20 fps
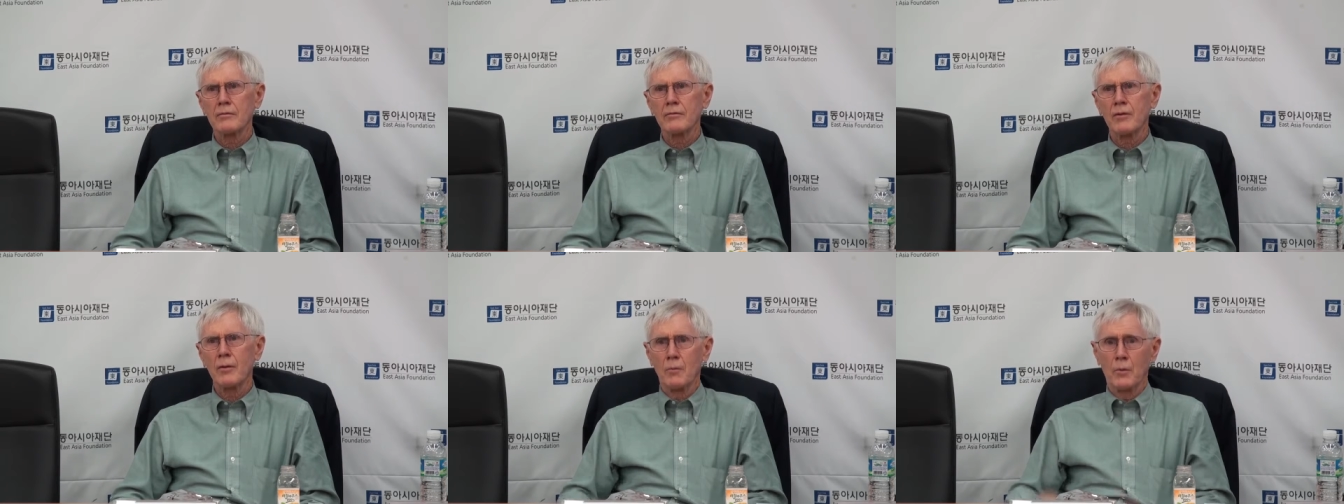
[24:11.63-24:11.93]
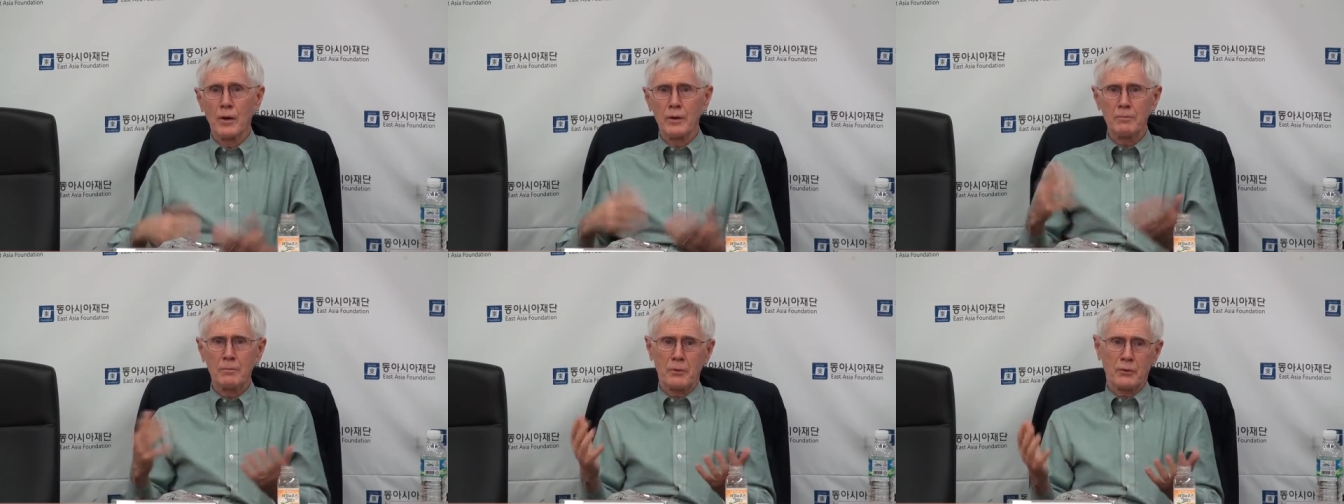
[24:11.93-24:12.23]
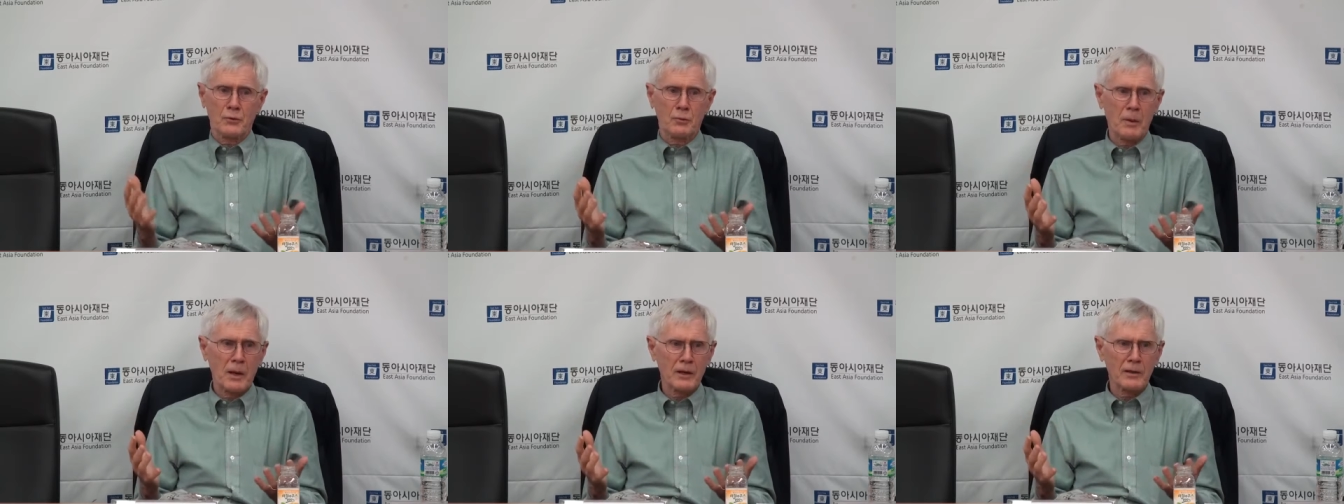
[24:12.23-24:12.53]
from one
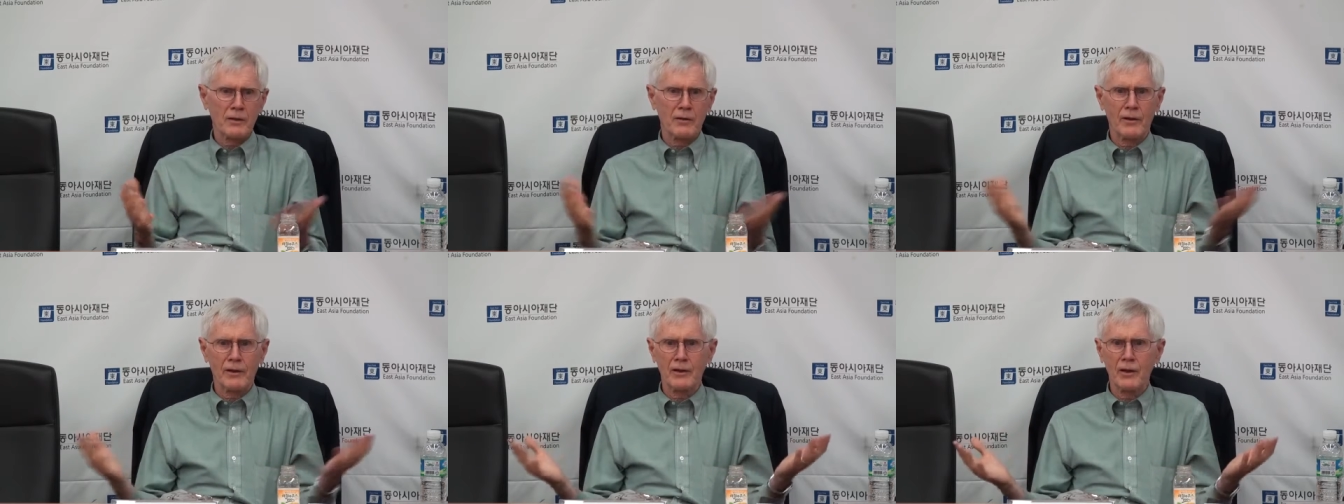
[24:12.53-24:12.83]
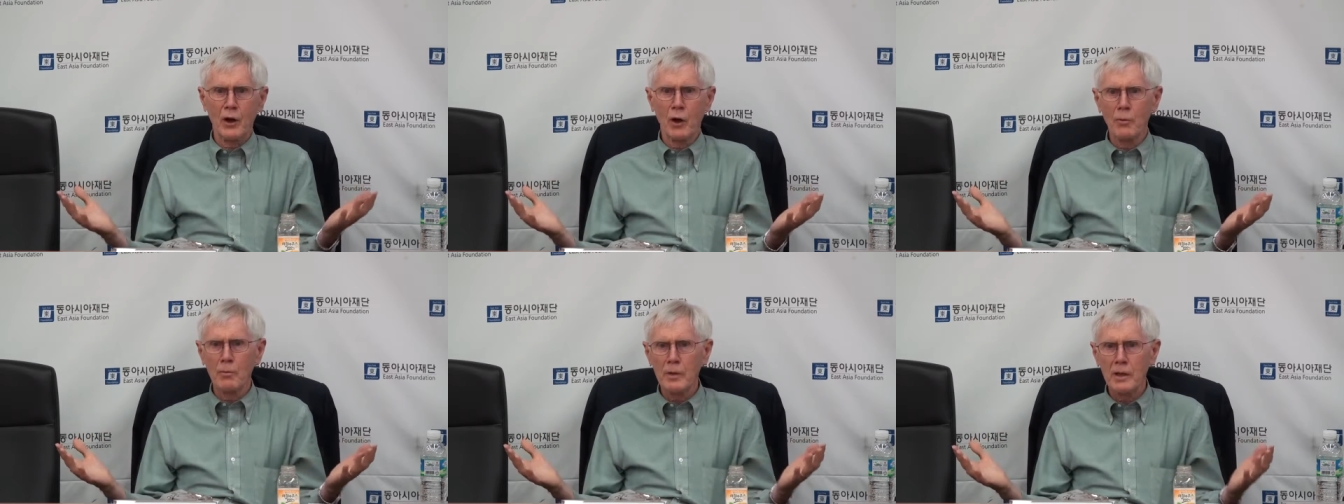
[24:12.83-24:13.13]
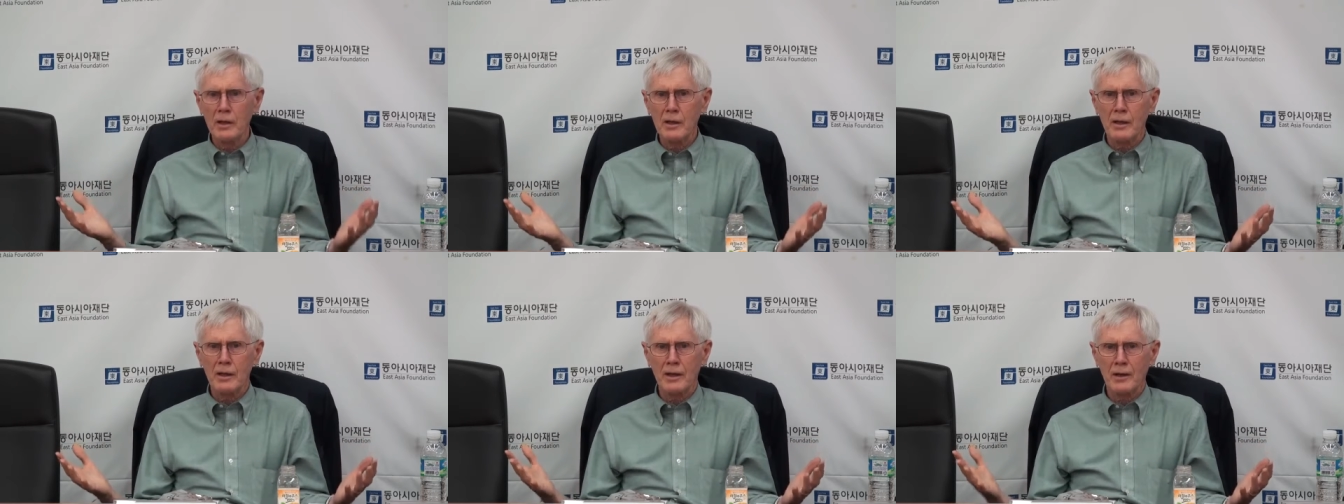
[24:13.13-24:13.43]
perspective, had no
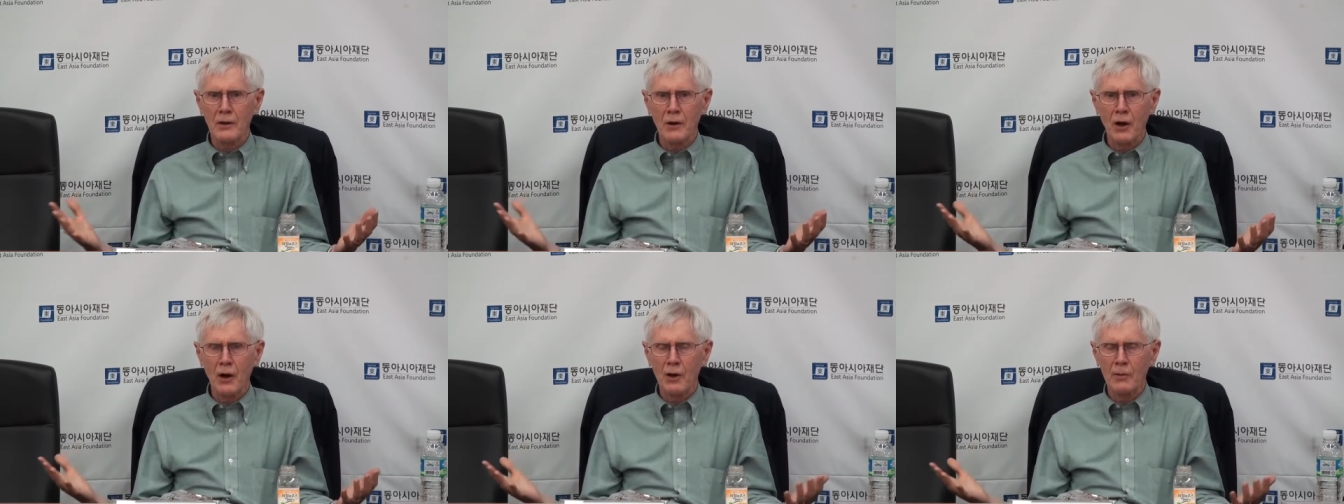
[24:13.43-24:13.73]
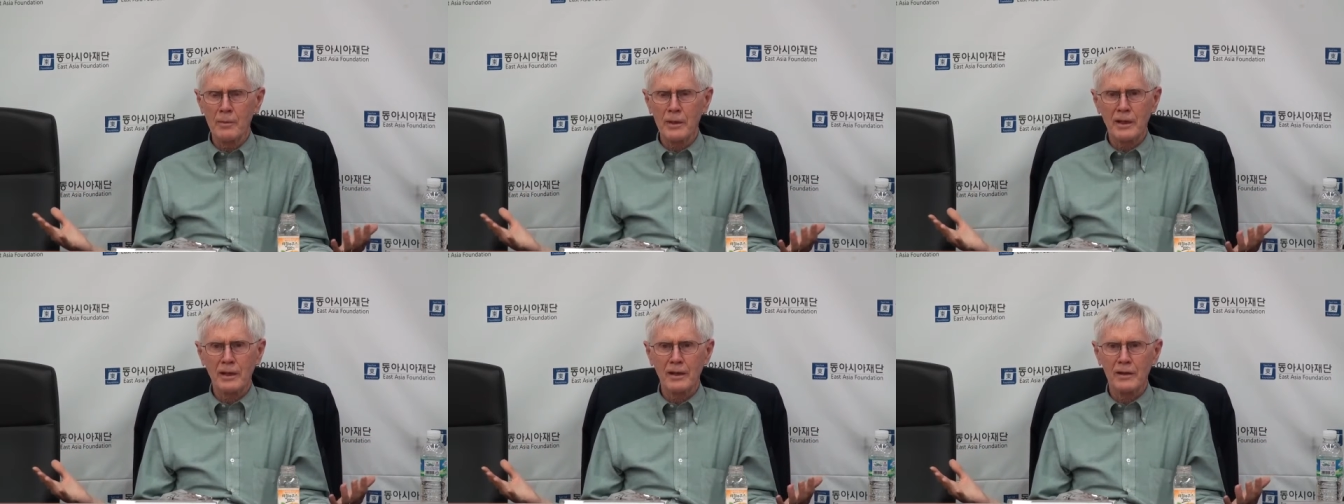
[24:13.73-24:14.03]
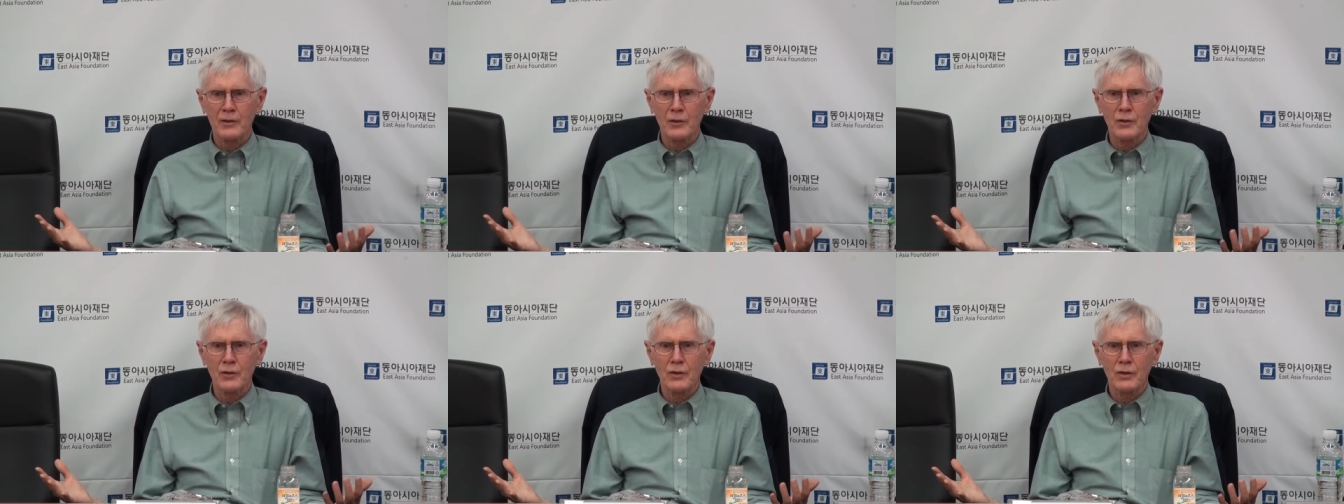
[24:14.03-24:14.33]
meaning at all
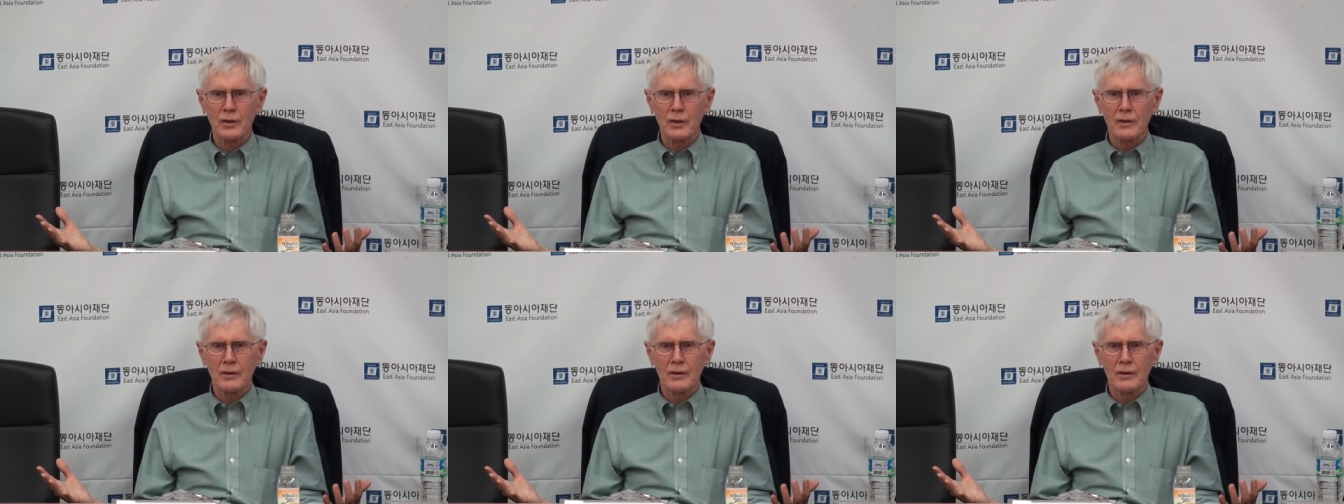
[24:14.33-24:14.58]
because